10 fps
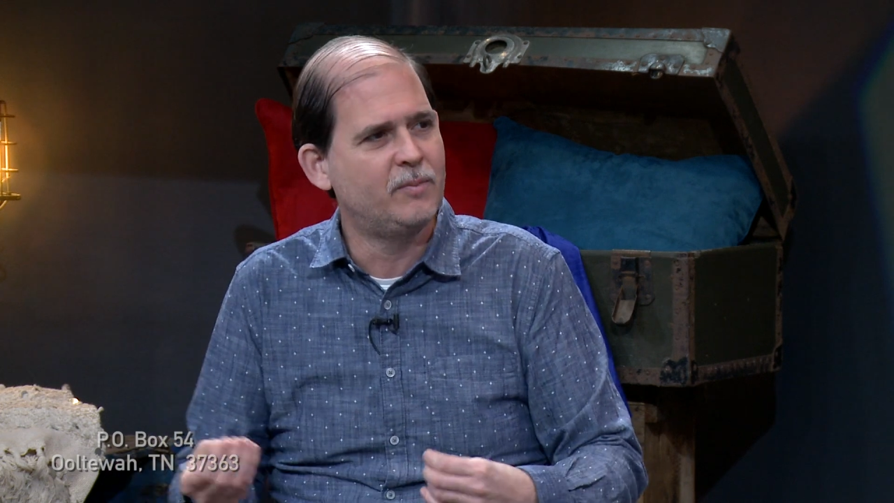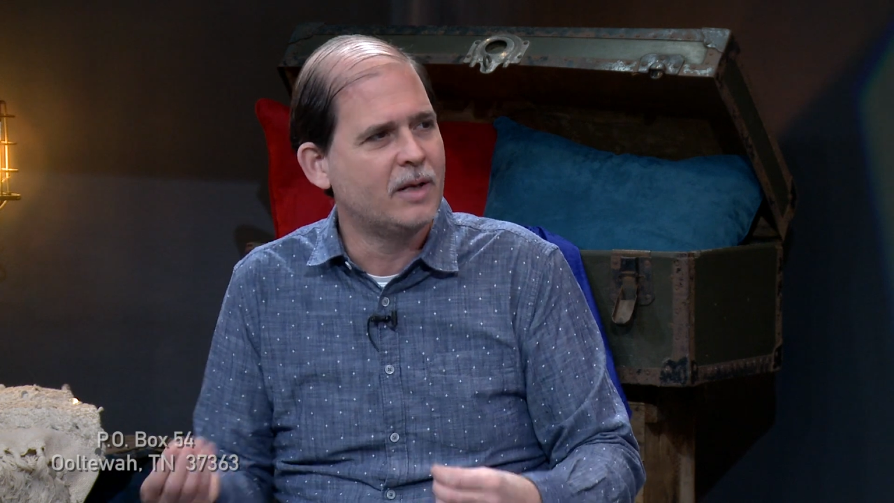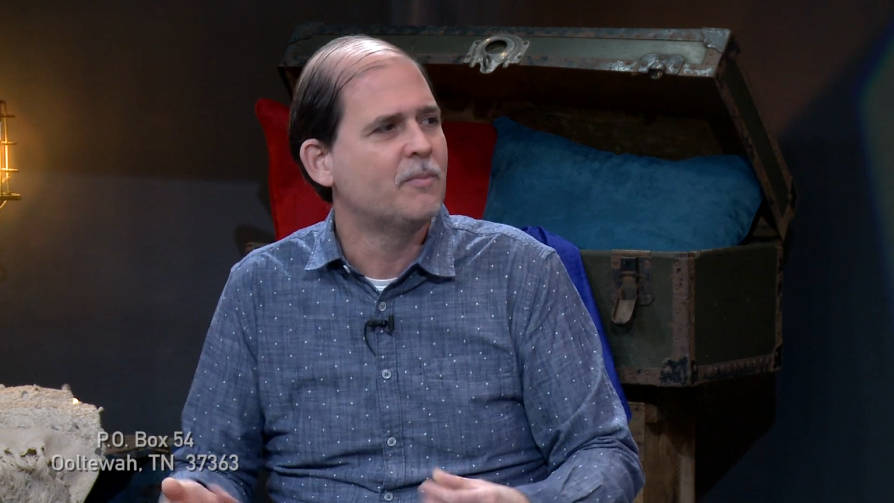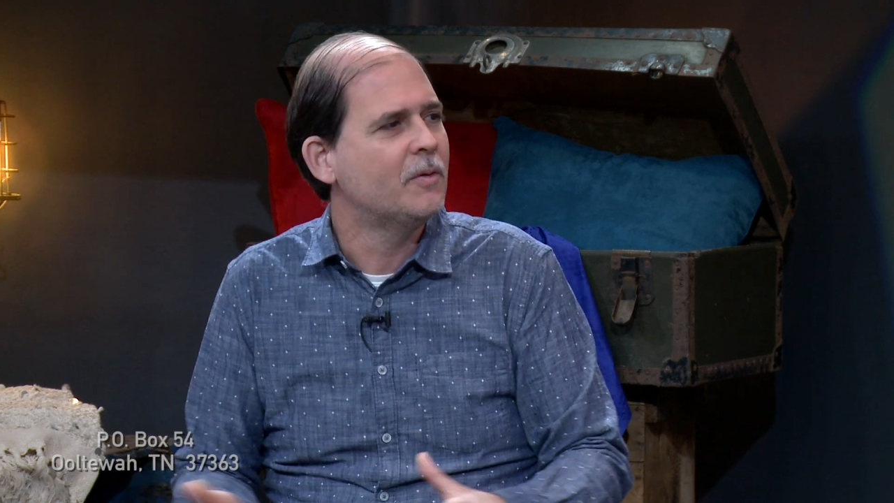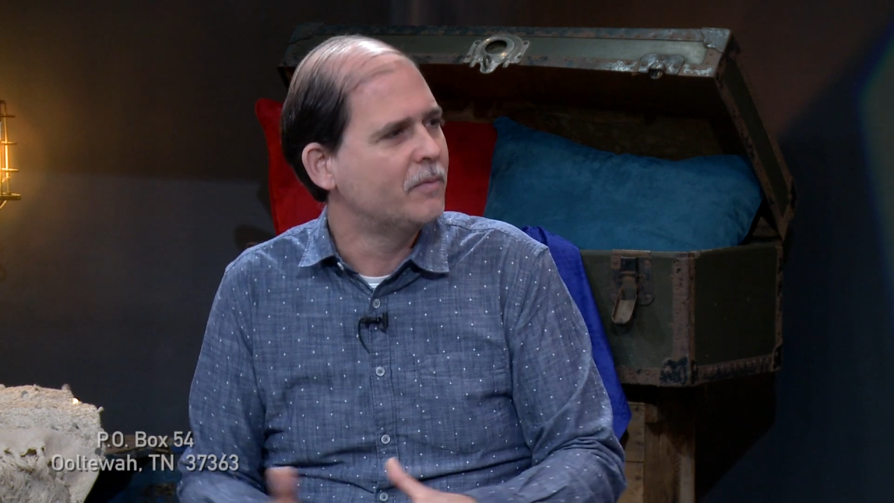
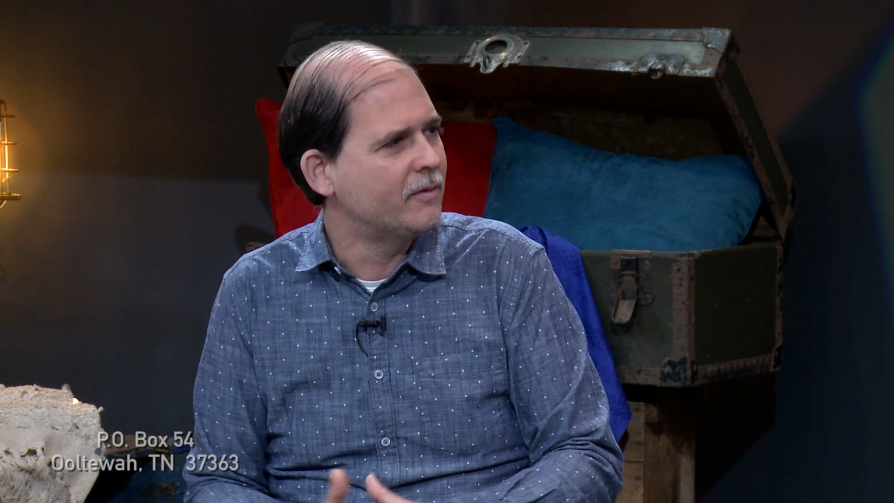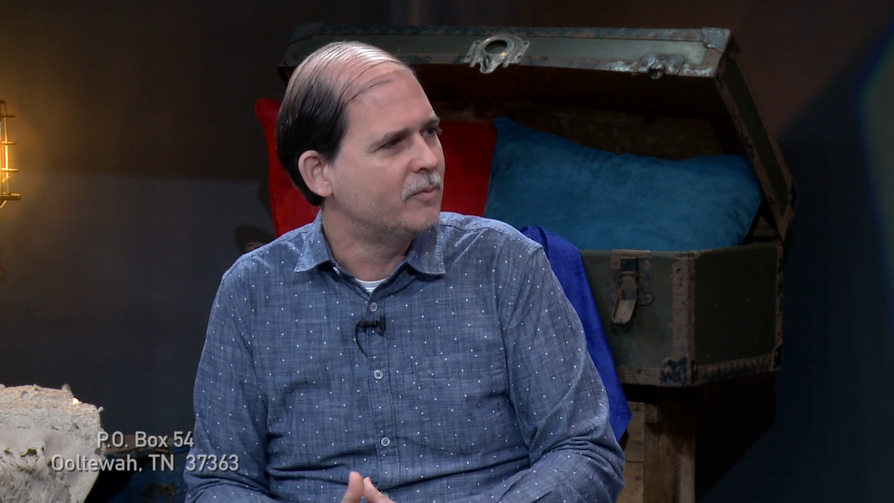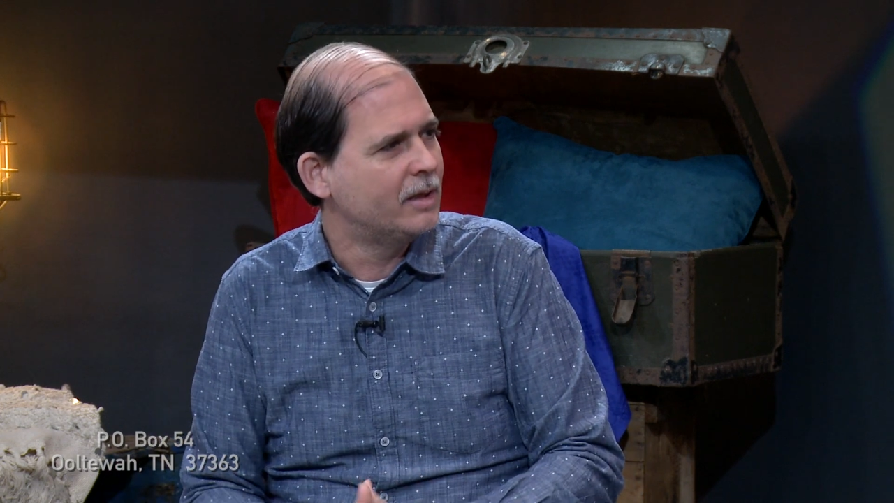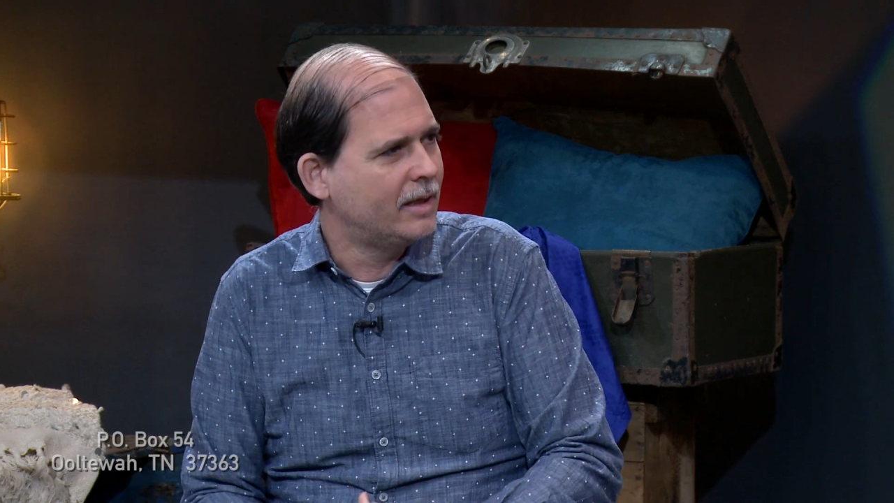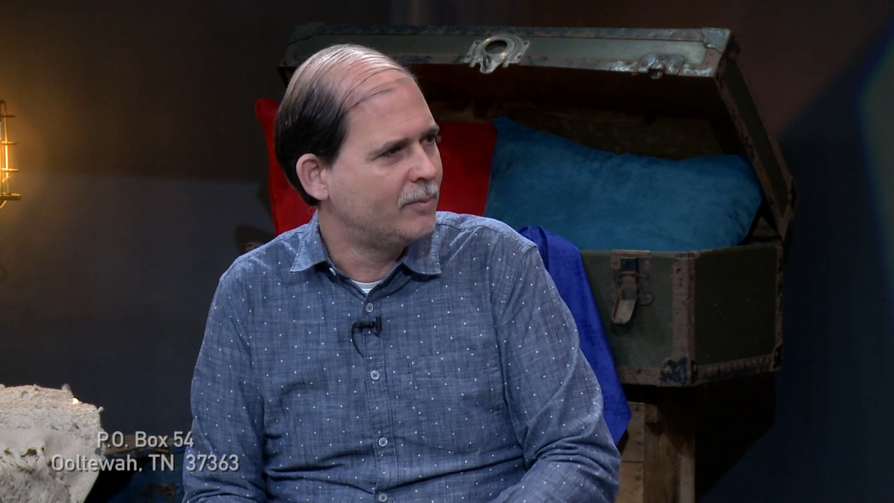people we've
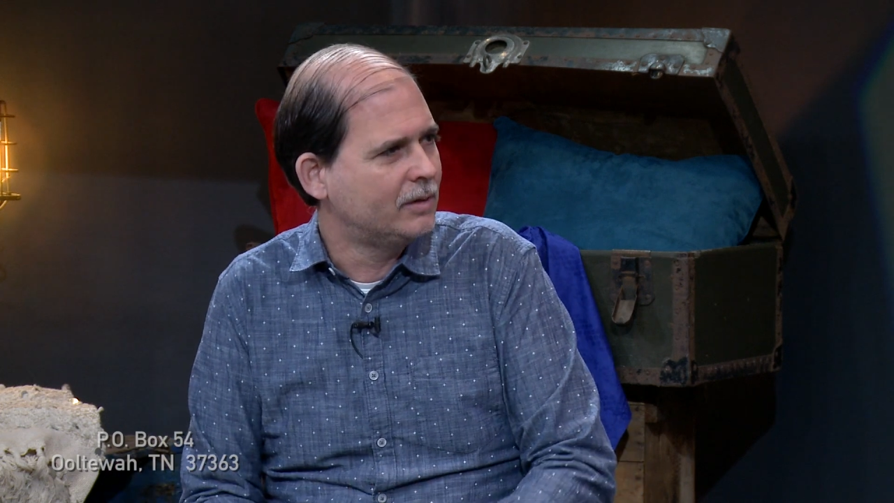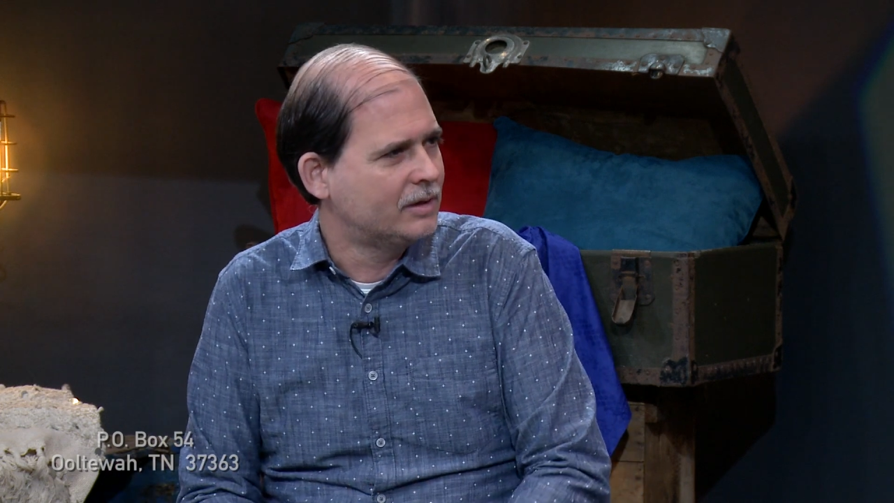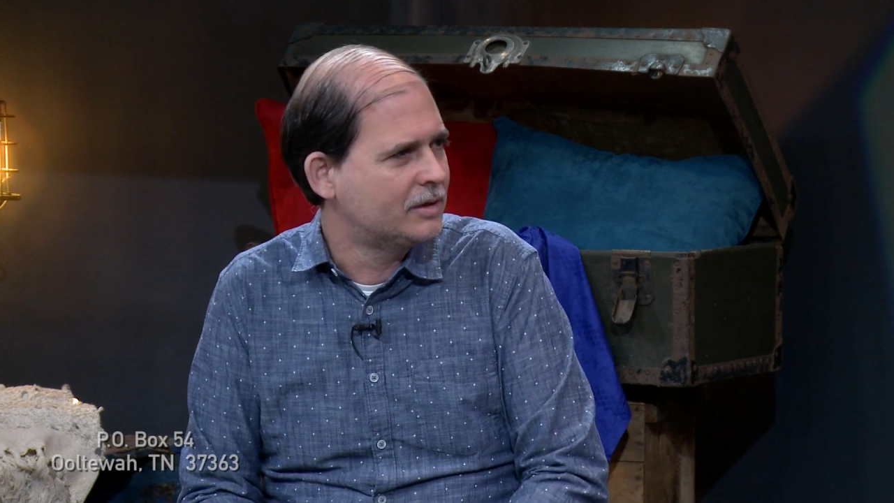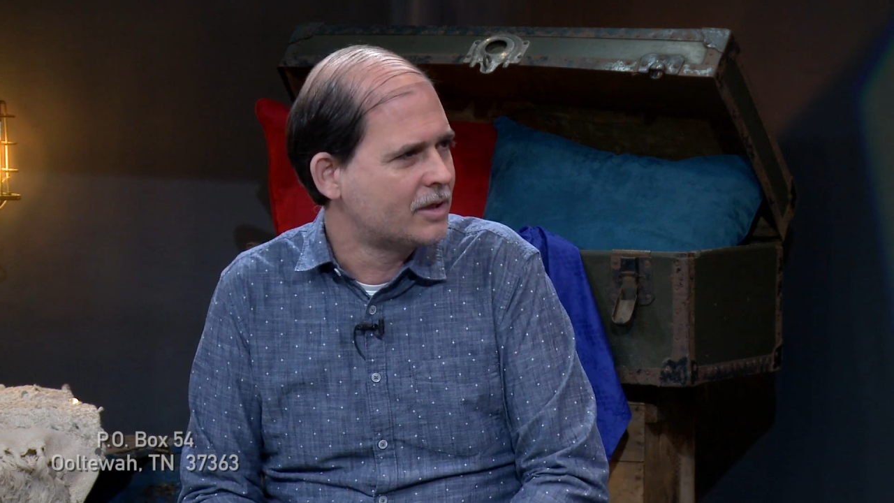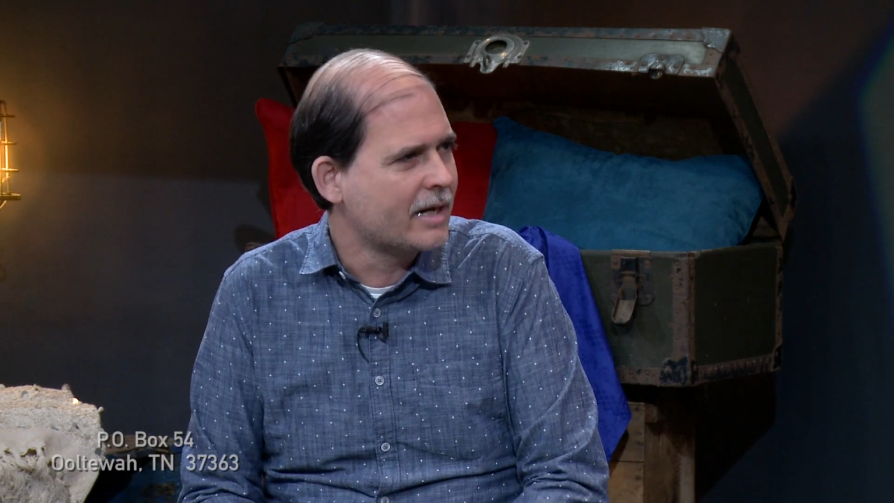been able
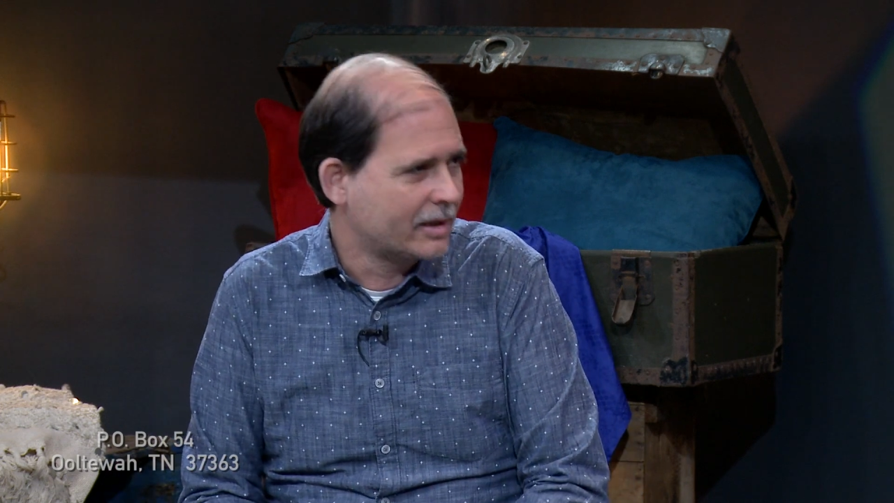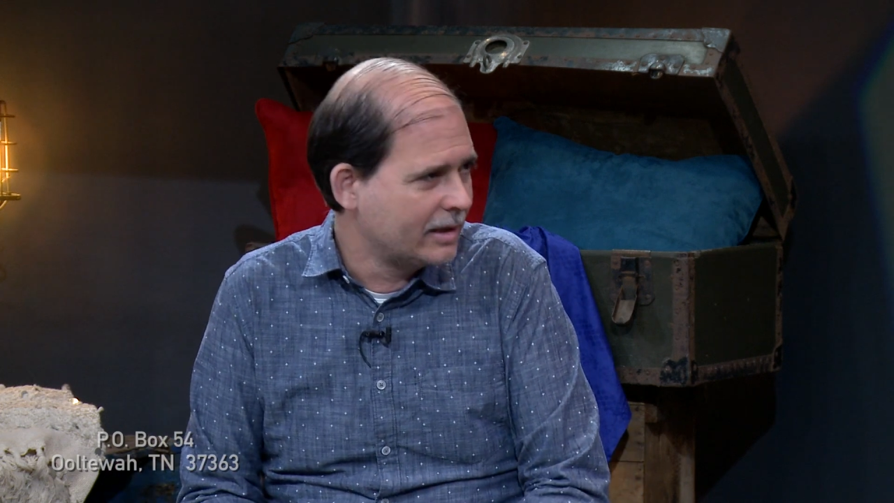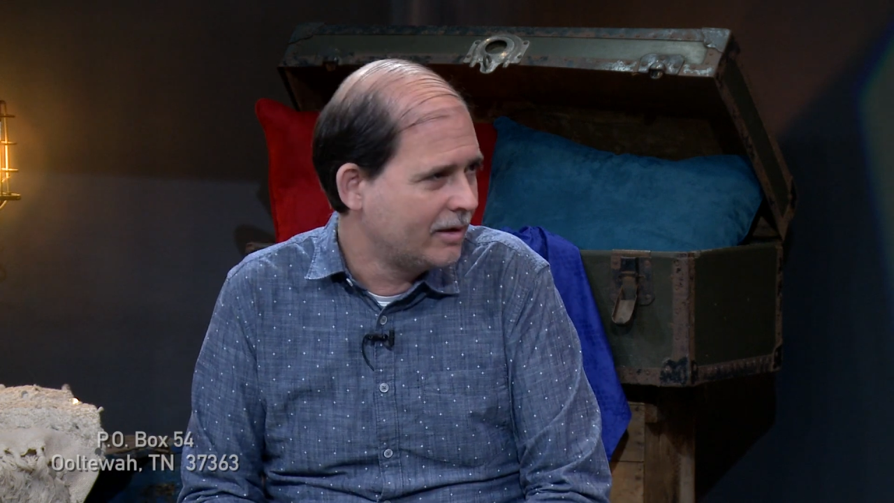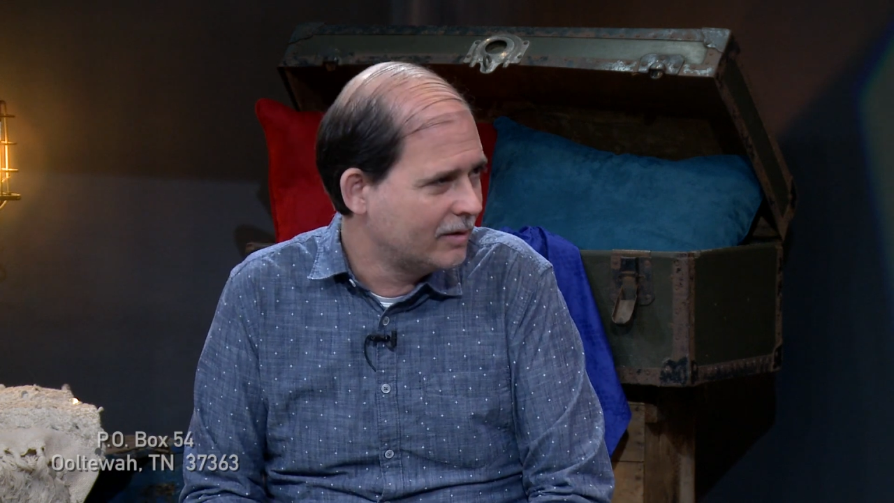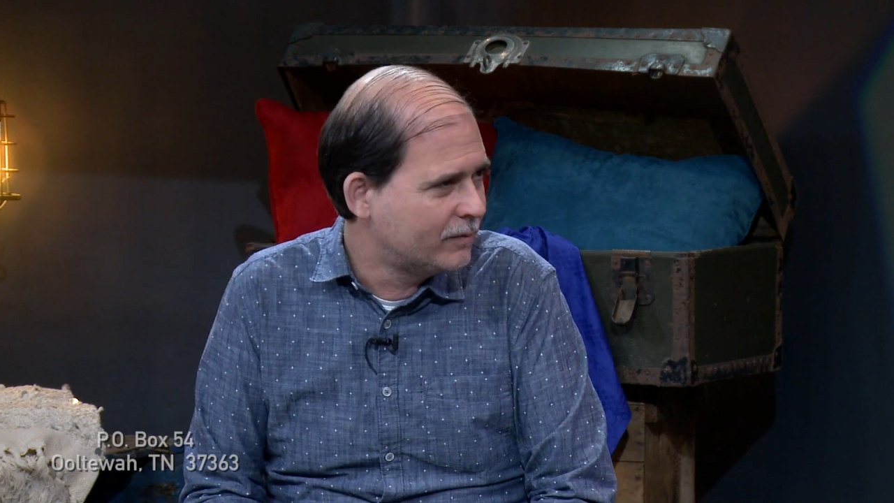to track down and